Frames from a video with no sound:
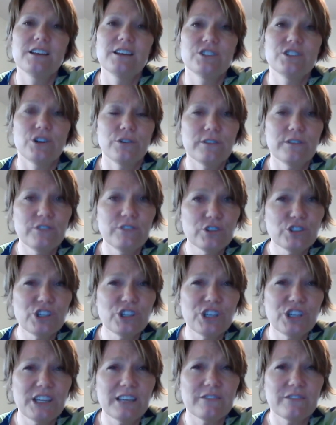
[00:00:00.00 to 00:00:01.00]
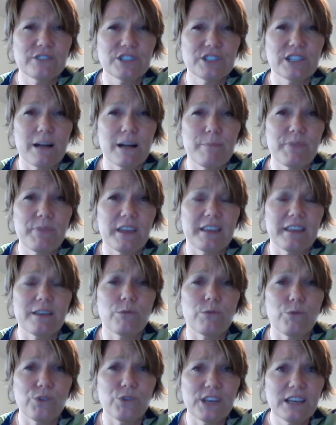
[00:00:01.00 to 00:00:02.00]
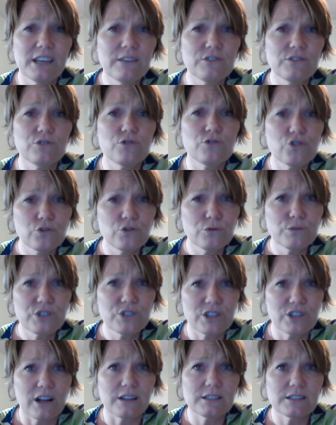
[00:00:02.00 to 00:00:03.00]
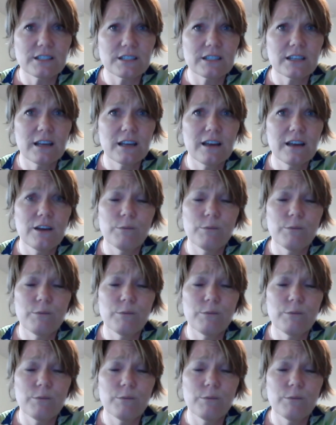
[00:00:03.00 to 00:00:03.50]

So if you're looking for something that will give you true results,